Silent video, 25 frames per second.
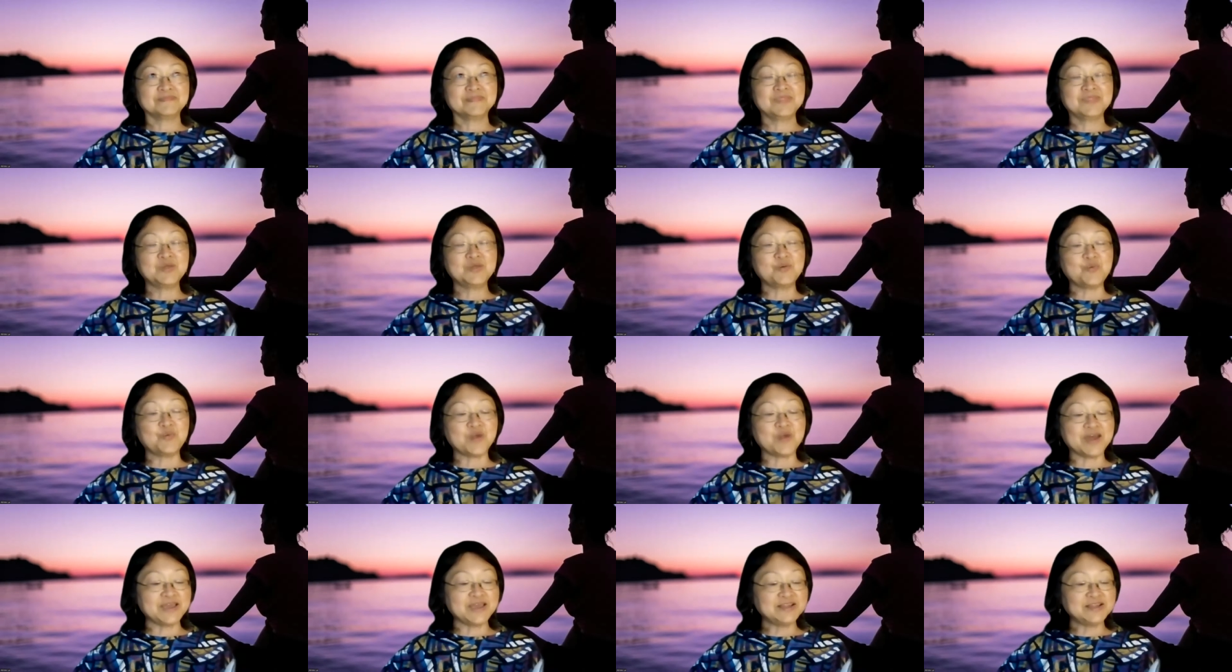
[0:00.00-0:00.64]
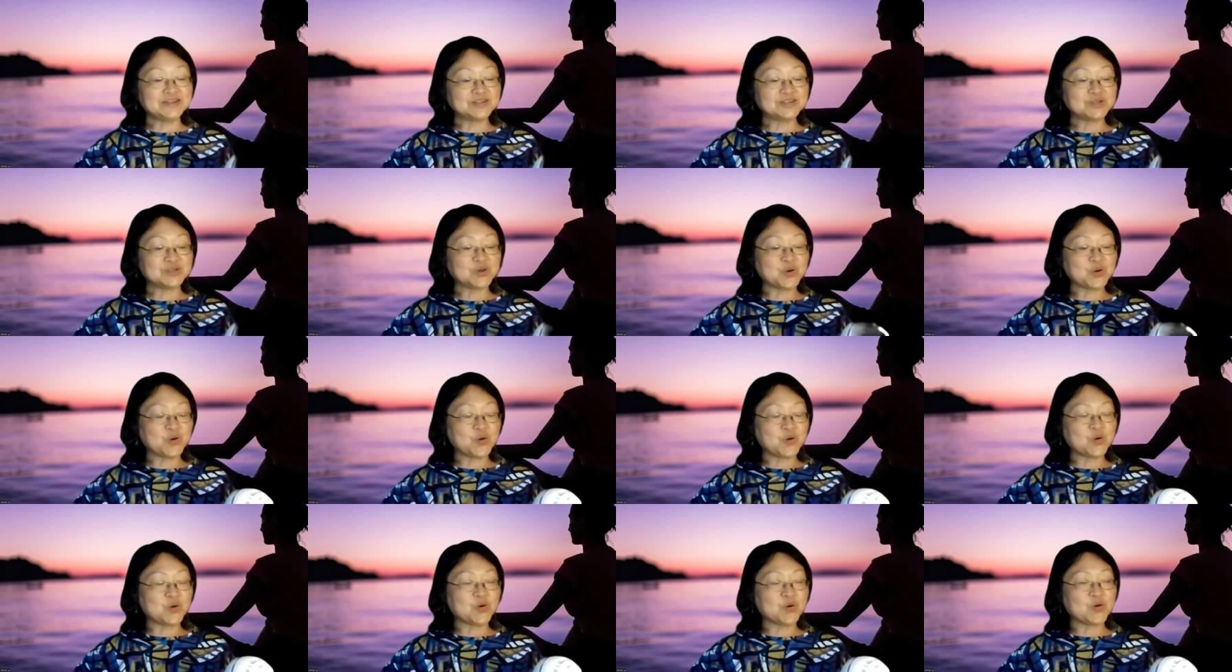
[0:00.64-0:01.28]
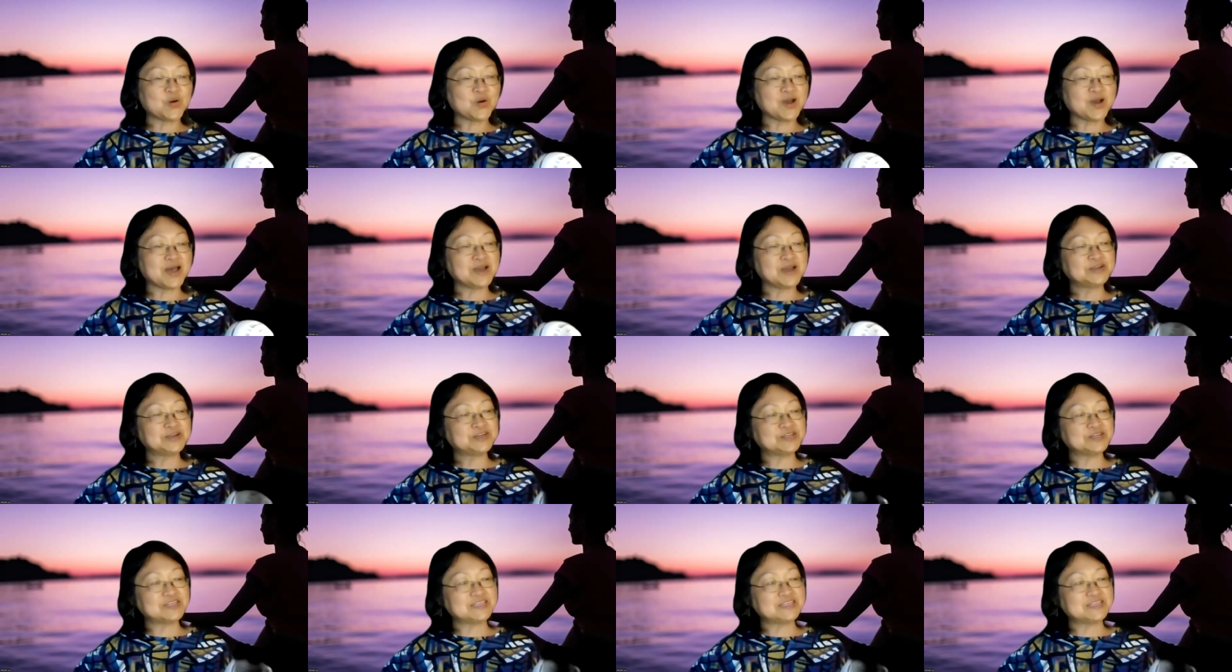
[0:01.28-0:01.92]
the right, or I
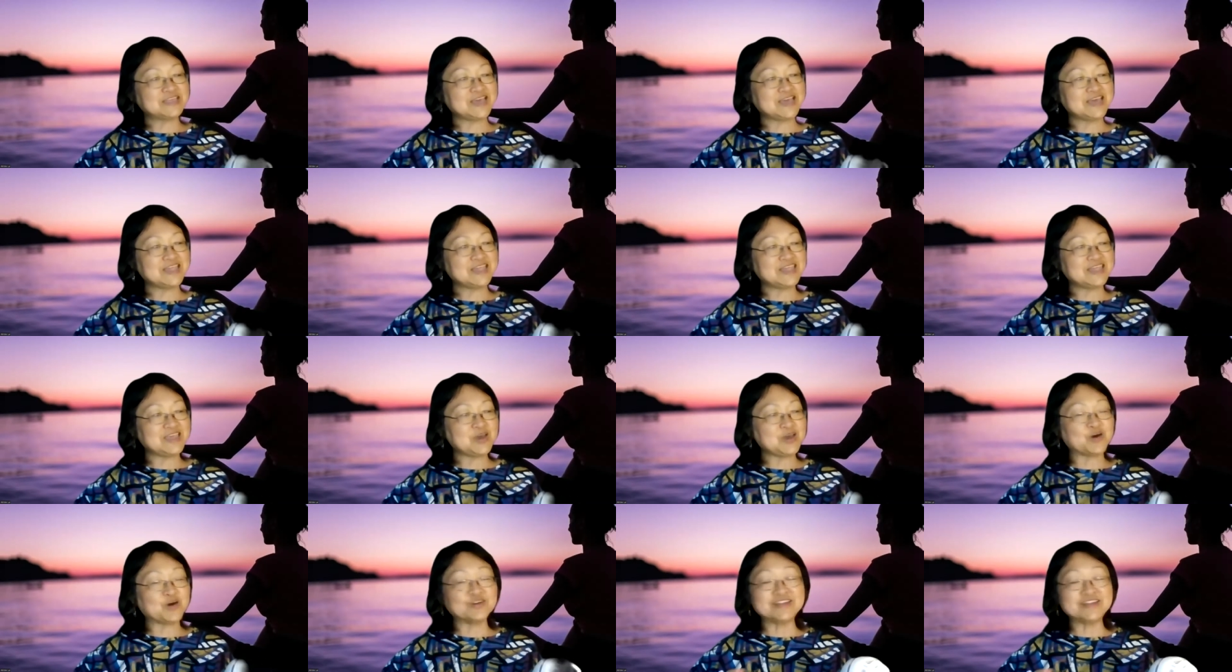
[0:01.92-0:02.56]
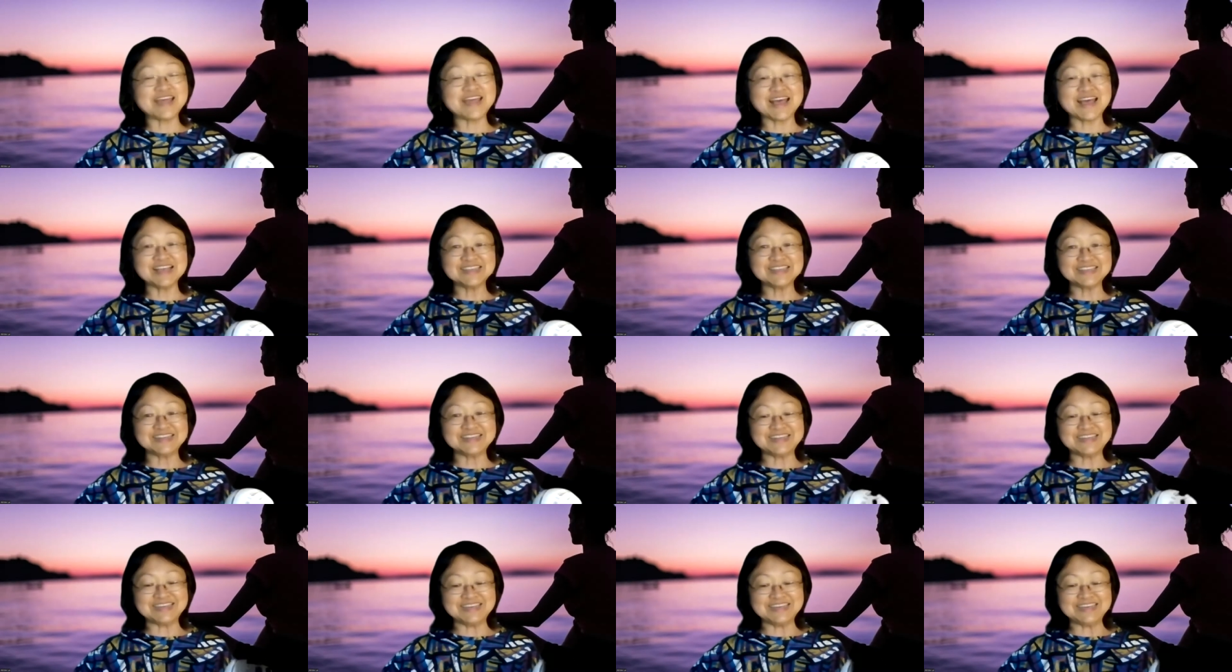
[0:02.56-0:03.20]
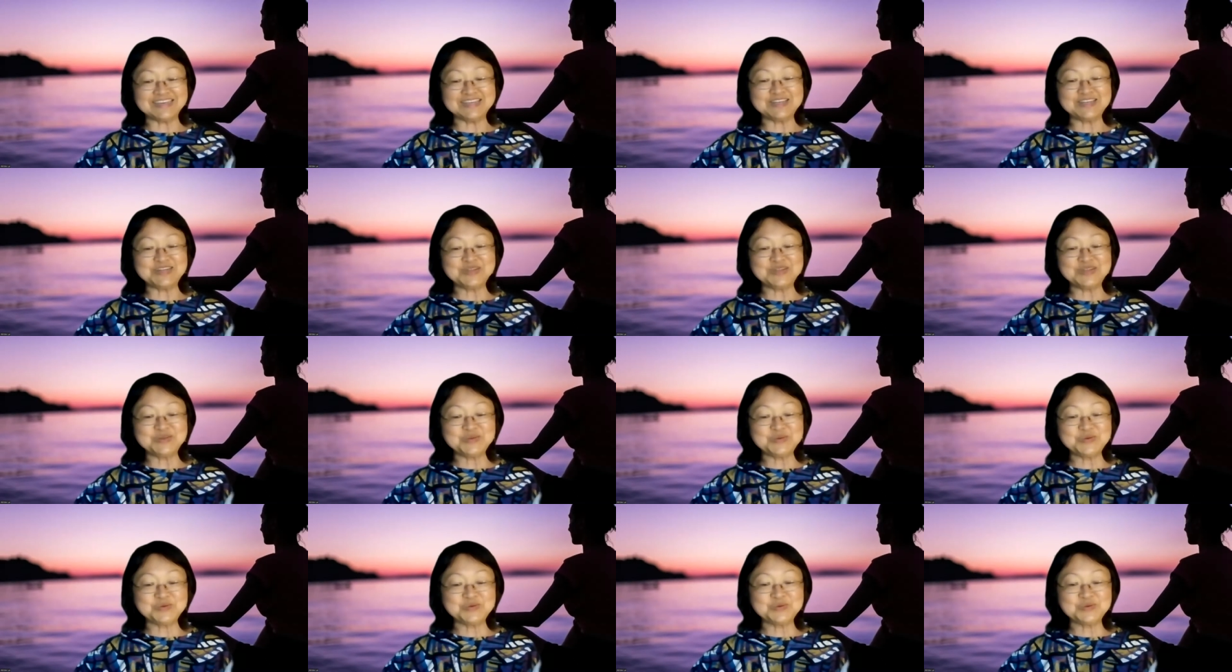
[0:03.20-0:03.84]
should say the audacity,
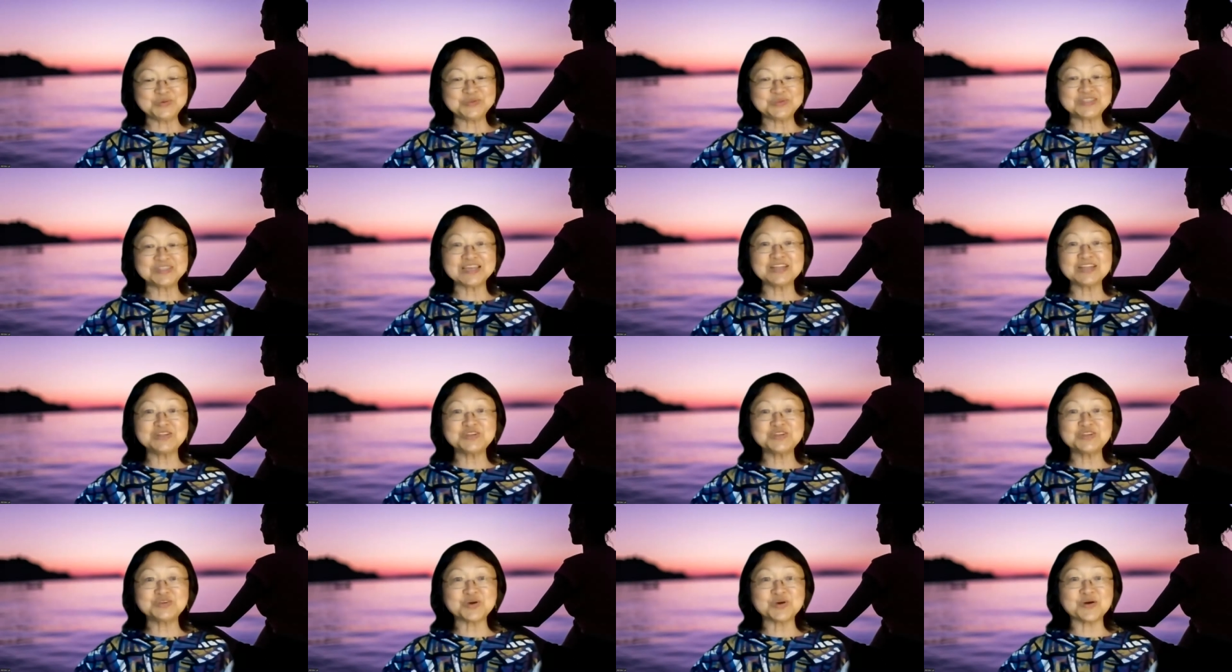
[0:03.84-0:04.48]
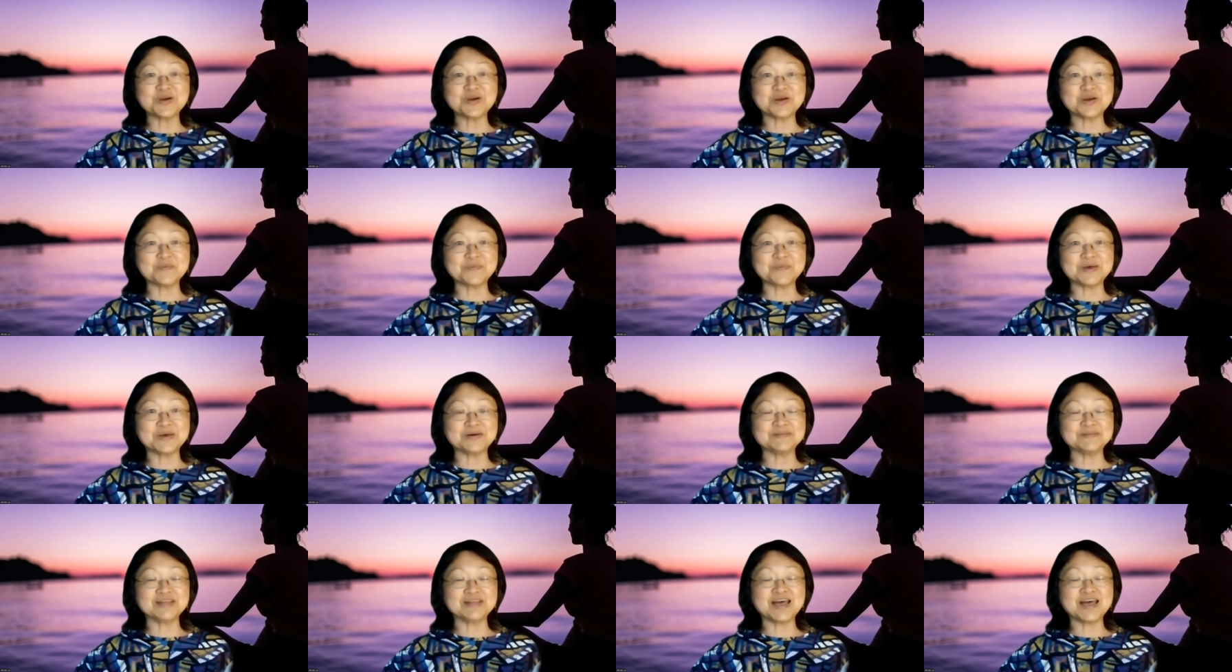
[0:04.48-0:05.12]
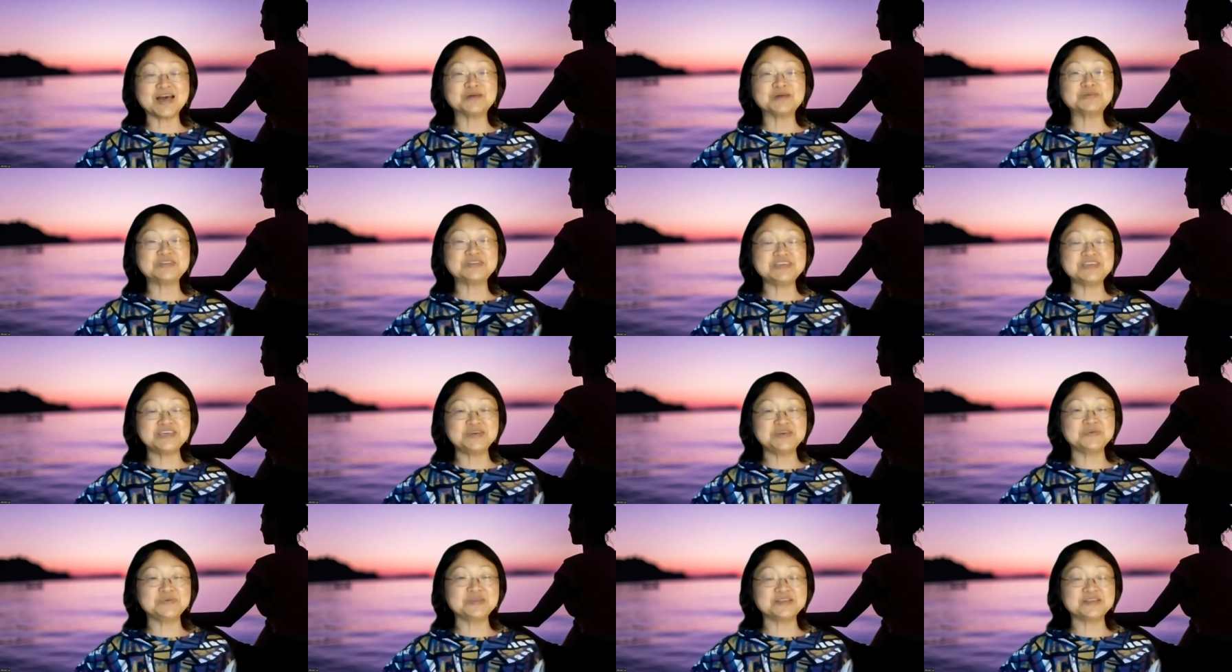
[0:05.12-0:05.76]
to start to talk about how to
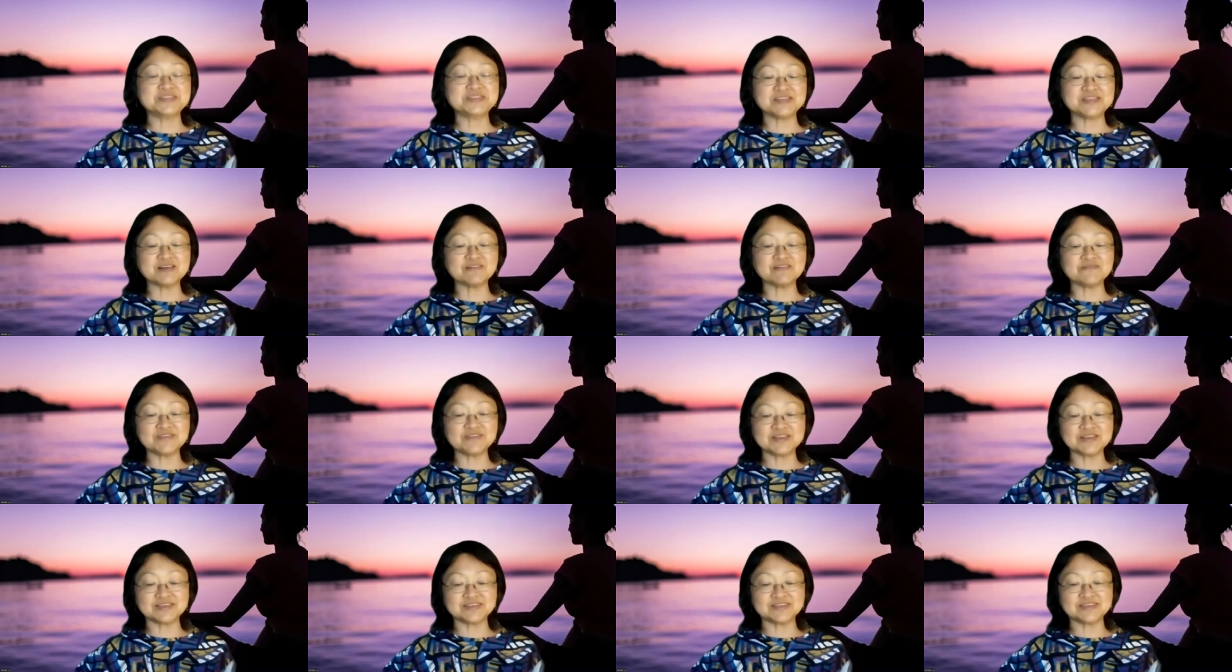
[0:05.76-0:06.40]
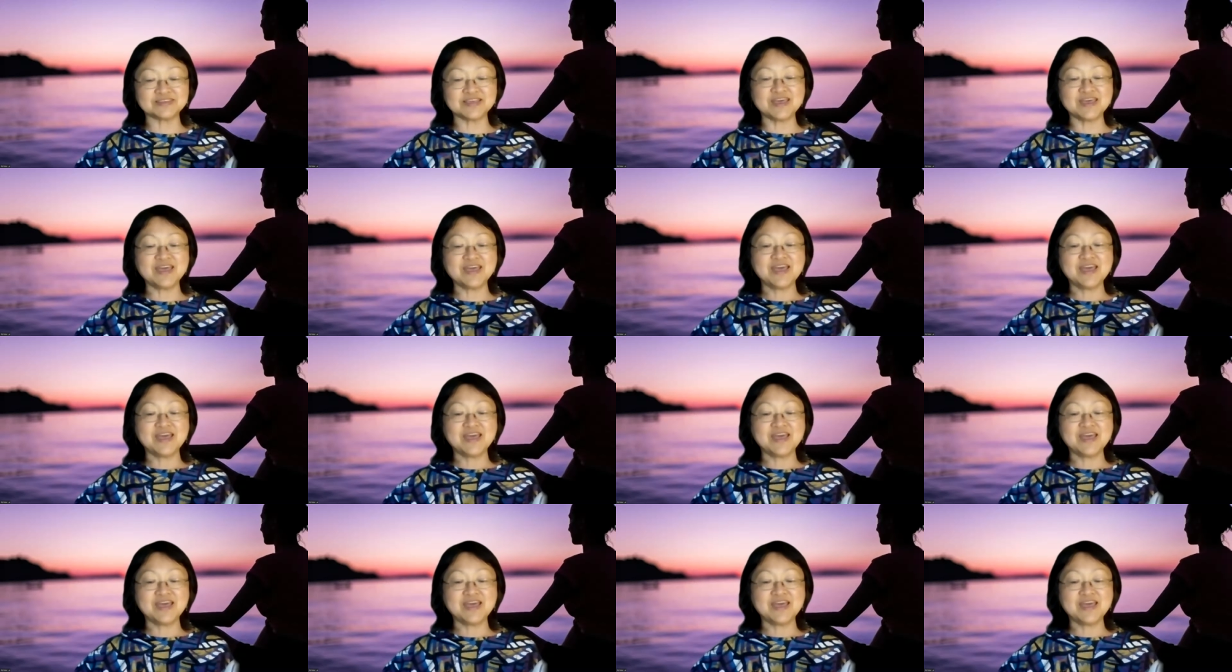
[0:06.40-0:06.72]
heal yourself, because